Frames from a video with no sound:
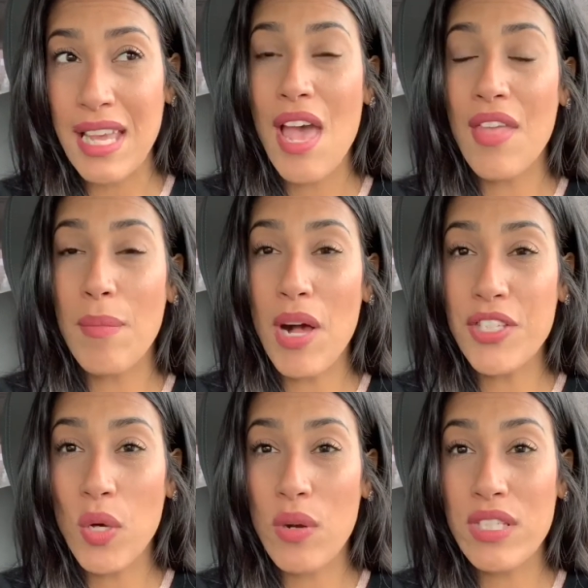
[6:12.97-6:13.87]
And then I'm
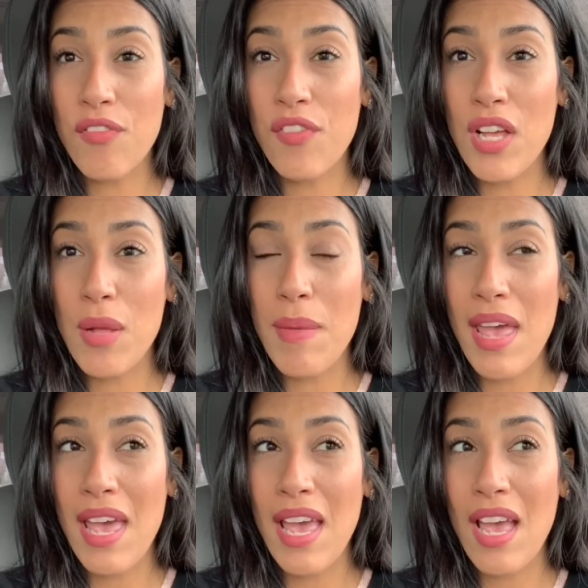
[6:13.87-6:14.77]
also going to film
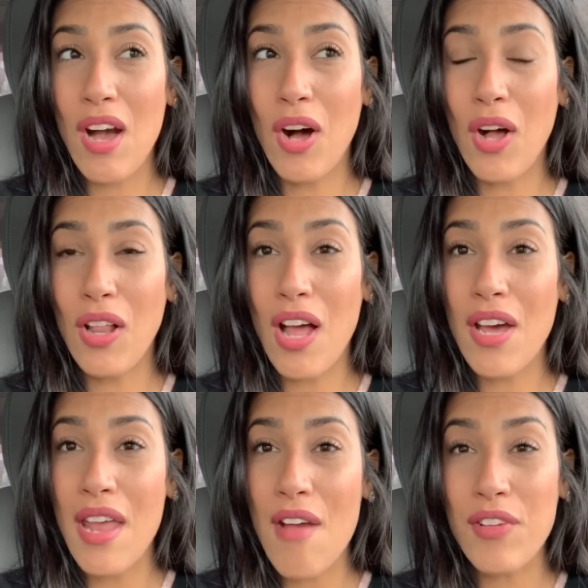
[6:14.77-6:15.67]
a haul
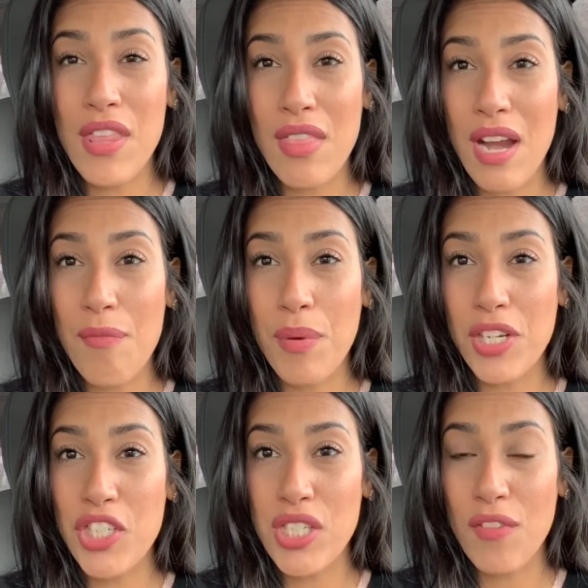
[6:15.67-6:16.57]
on everything that I
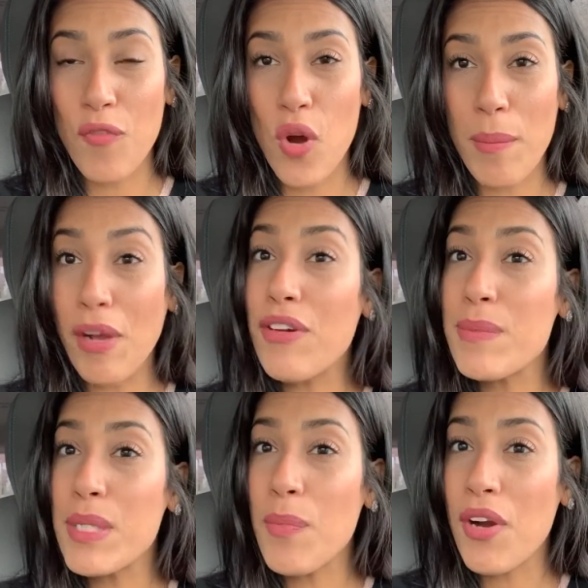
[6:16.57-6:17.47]
purchased for my
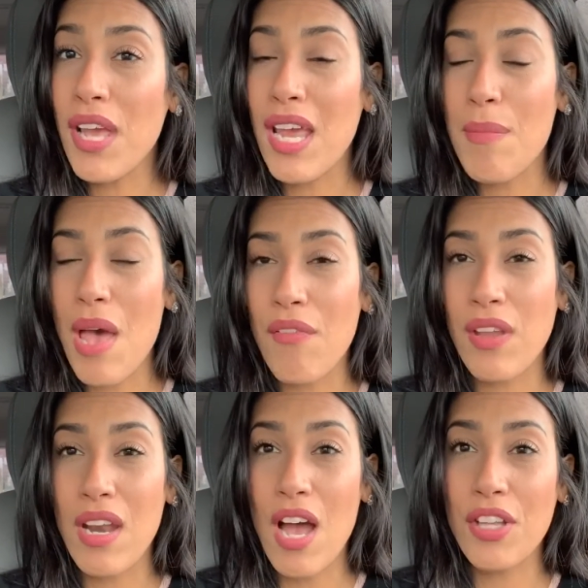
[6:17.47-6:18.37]
Christmas party. I am
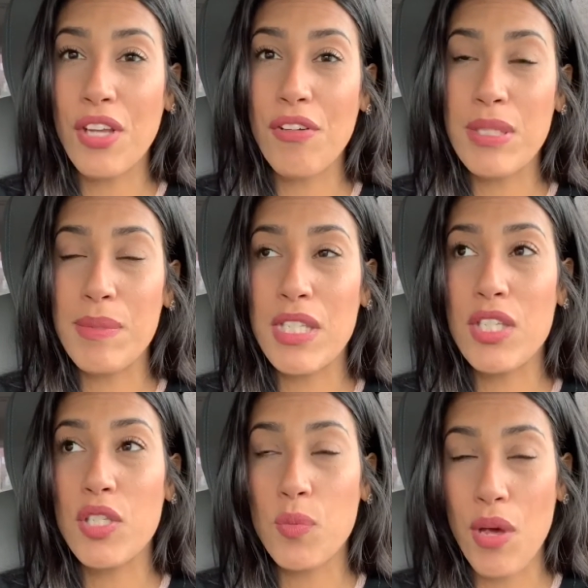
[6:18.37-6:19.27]
having an ugly Christmas
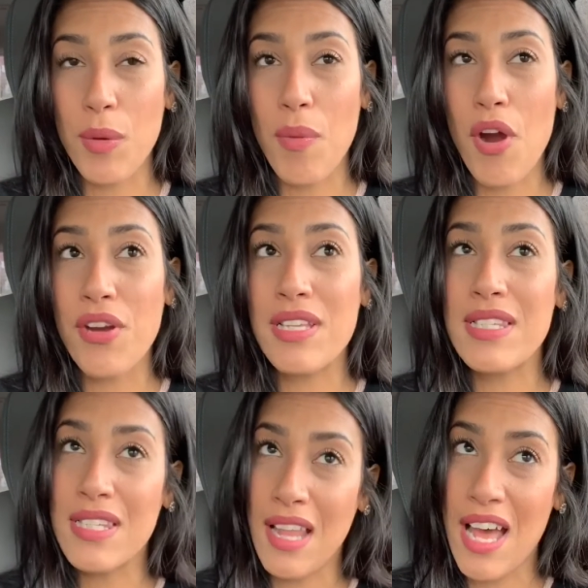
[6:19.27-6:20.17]
sweater party
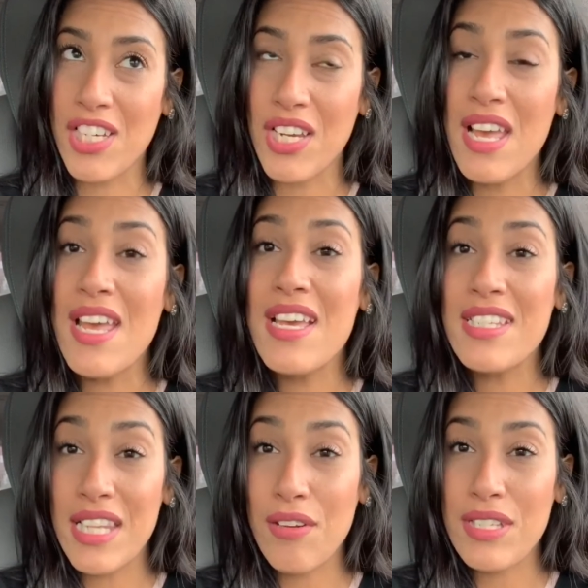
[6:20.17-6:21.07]
slash
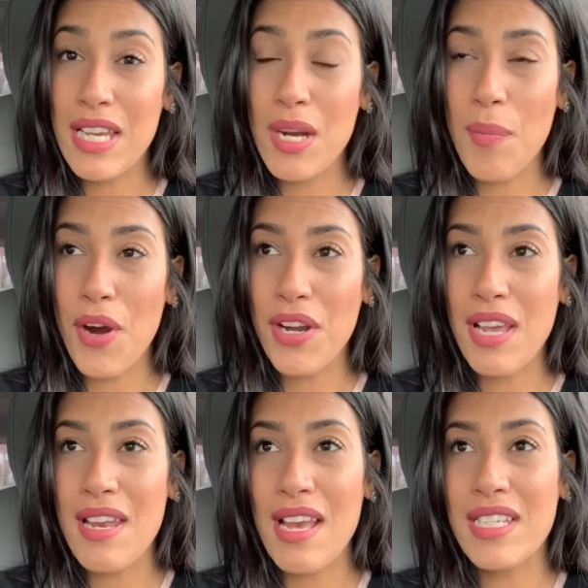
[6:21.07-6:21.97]
Secret Santa
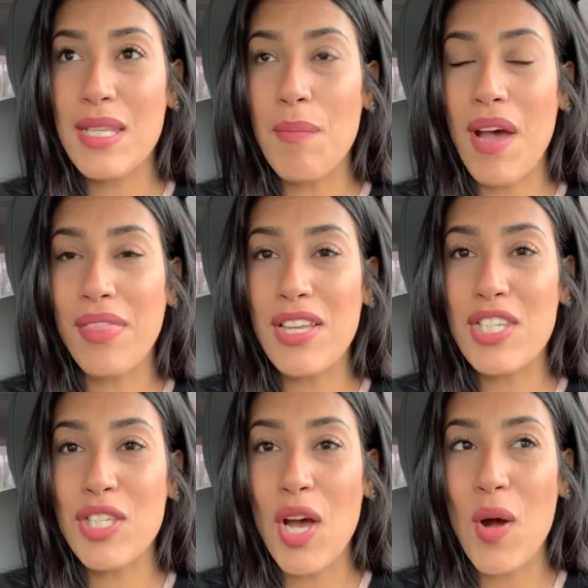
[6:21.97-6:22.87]
party next month.
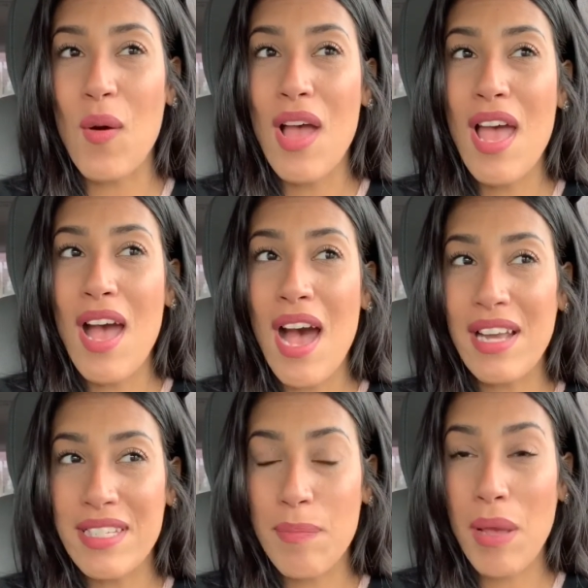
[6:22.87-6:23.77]
So
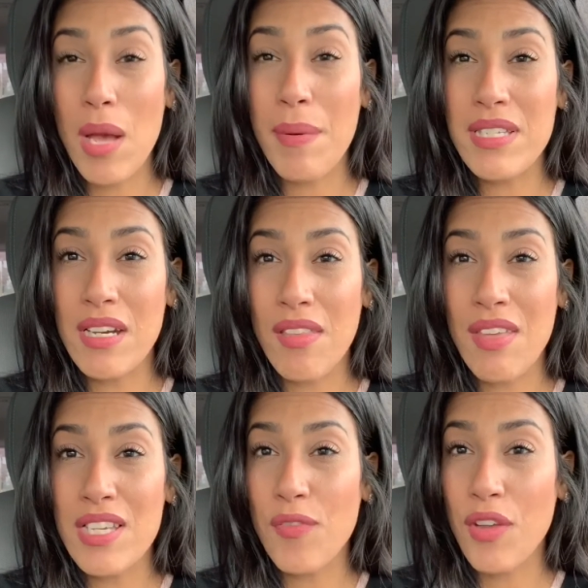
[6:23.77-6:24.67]
I did pick up a ton of
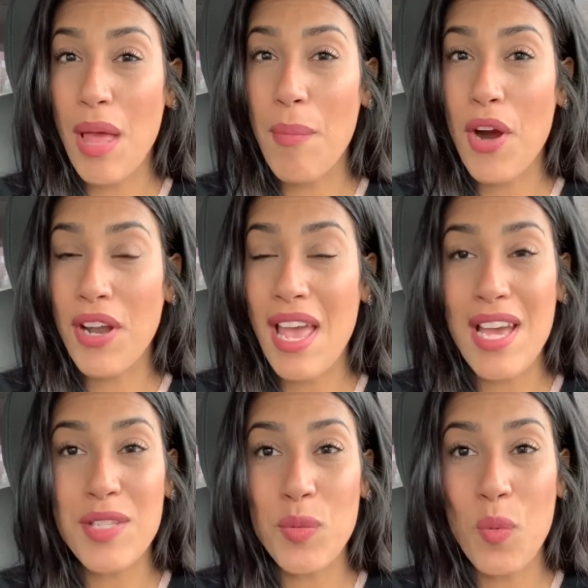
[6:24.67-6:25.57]
things for that party
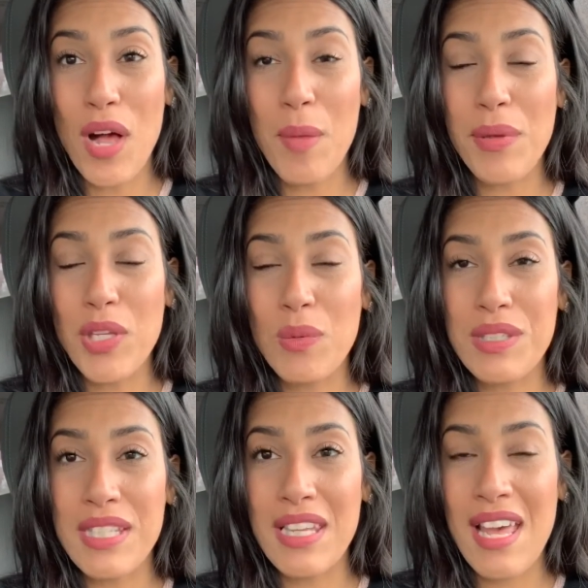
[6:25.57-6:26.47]
as well, but you will
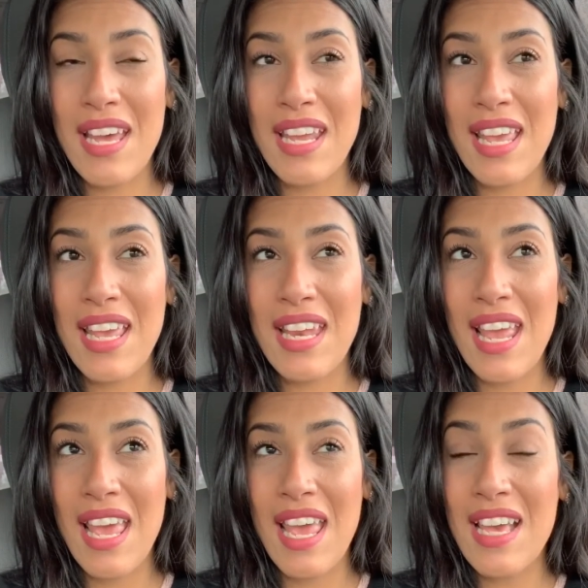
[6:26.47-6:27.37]
see that in
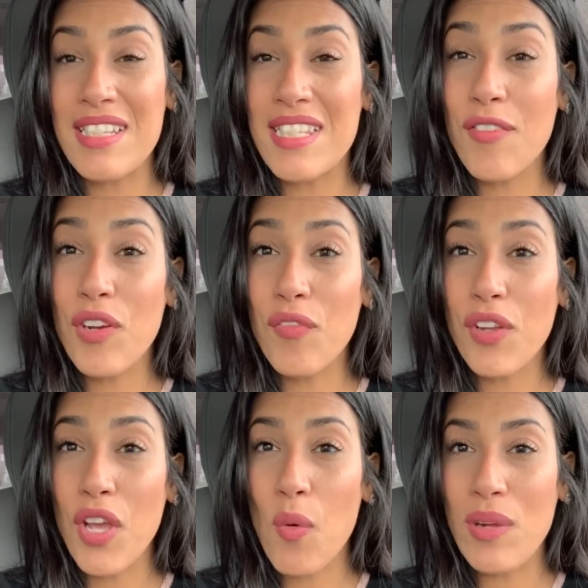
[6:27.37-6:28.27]
a different
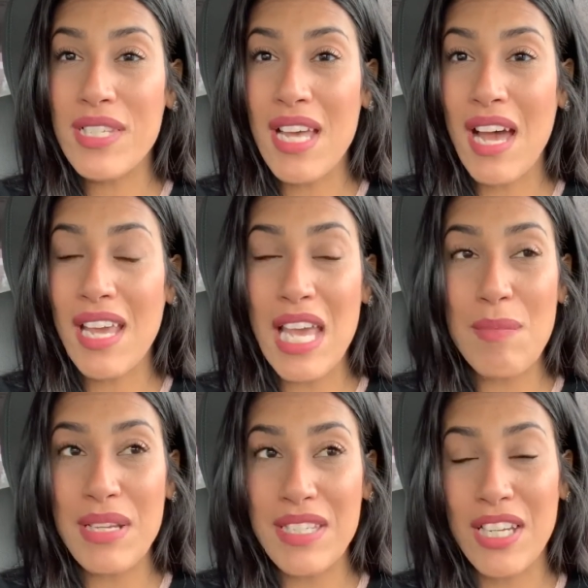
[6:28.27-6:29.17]
video once I
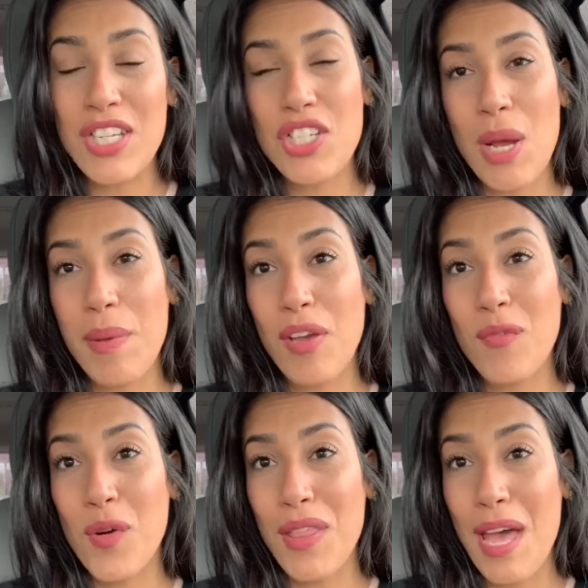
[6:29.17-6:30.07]
am done shopping
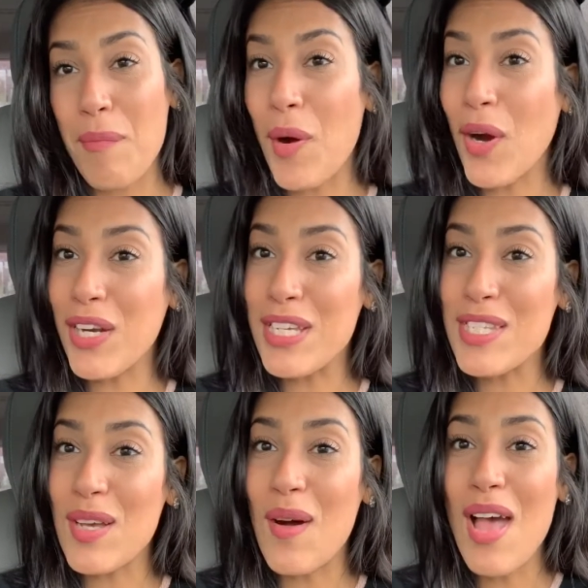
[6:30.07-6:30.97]
for that party.
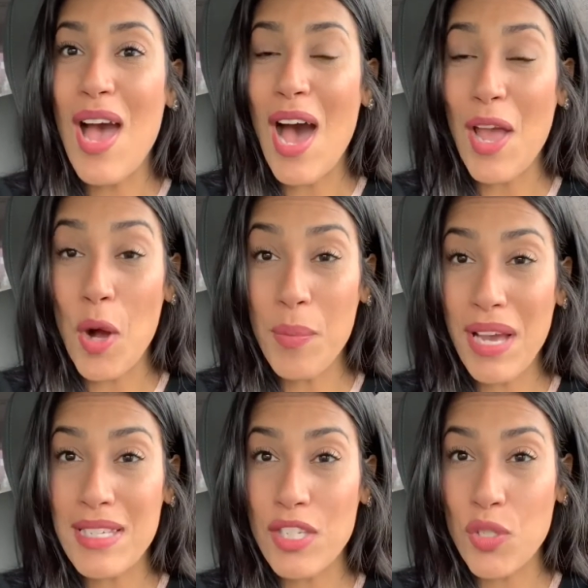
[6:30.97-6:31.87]
So I hope you
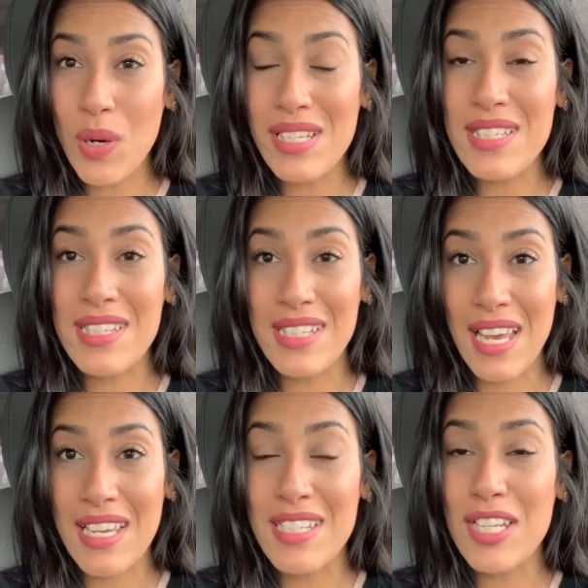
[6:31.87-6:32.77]
guys enjoyed
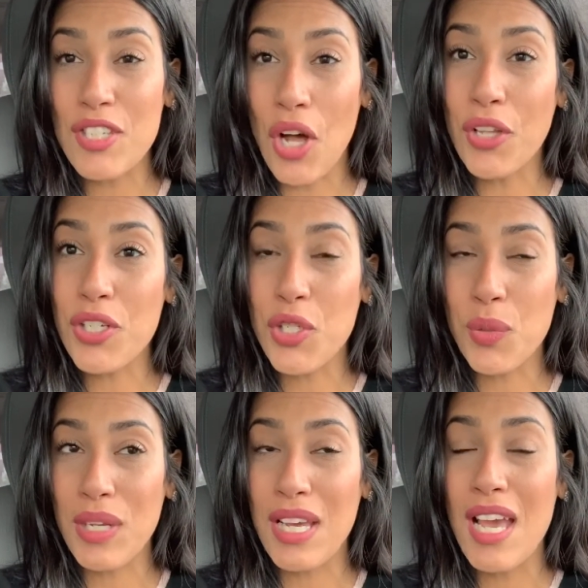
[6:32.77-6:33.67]
today's Dollar
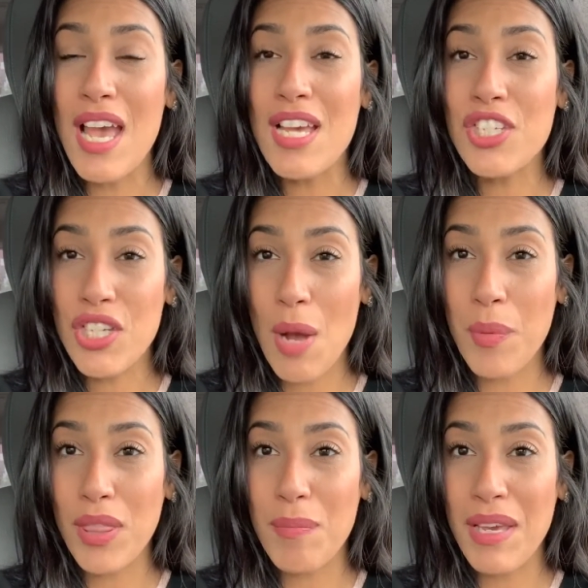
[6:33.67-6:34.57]
Tree Shop
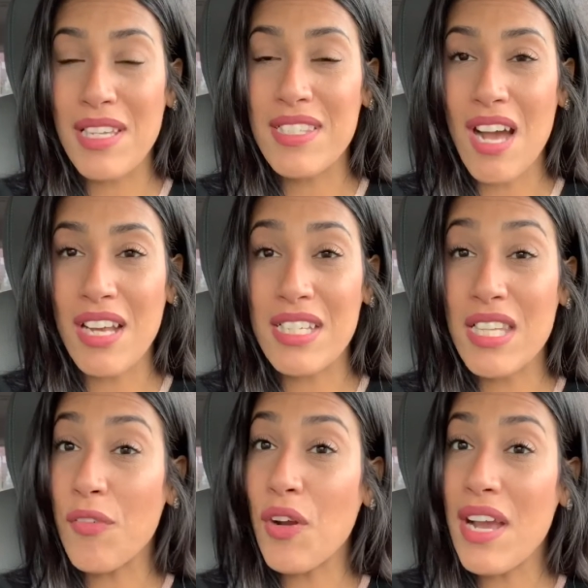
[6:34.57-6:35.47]
With Me stocking
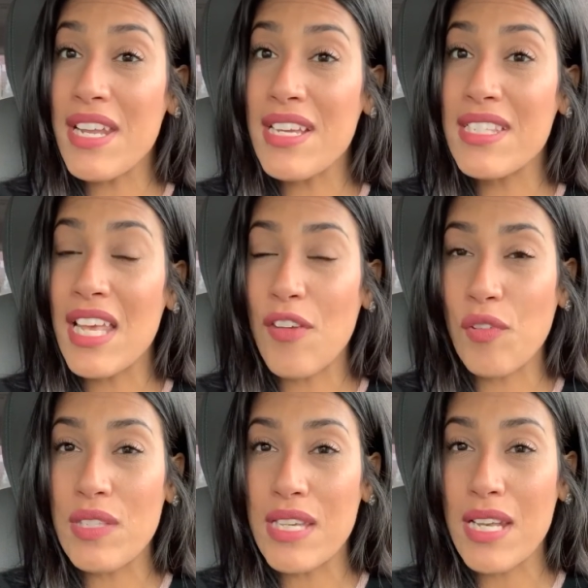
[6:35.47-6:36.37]
stuffer ideas. If
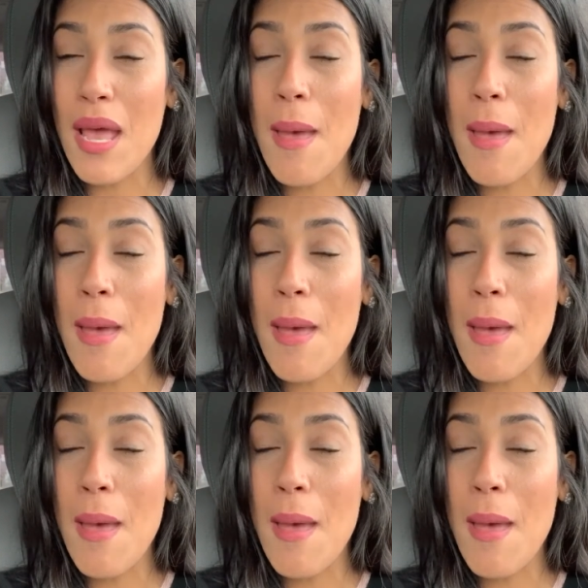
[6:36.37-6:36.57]
you did,